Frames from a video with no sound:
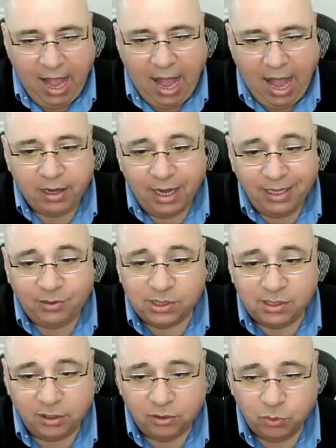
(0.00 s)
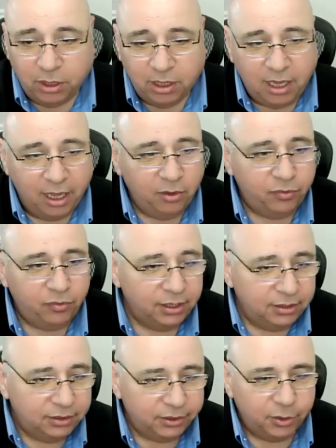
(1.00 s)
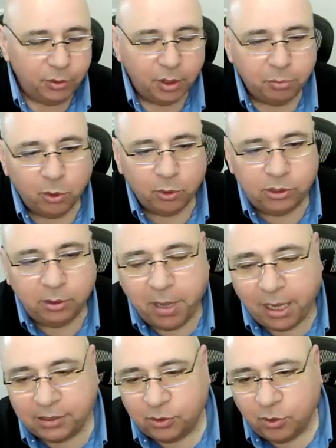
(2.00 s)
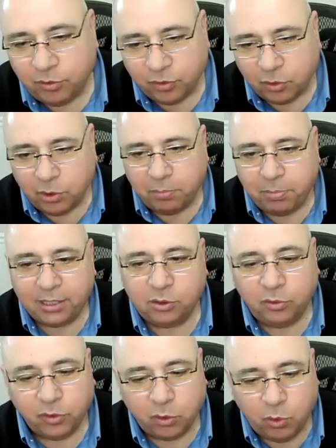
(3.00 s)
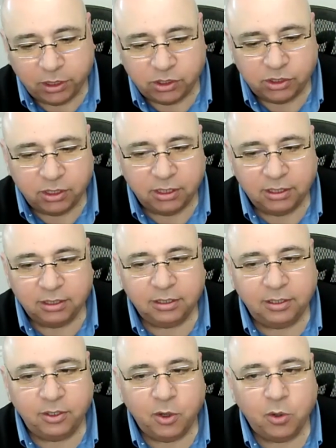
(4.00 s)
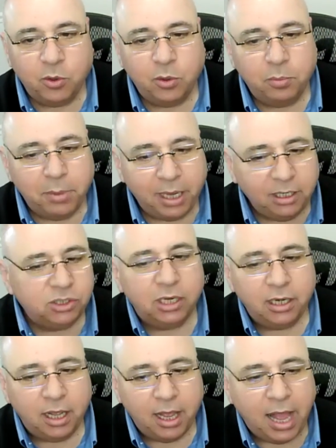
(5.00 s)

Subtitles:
I'd like to start with a kind of we're approaching Passover with a Passover question, Ma nishtana.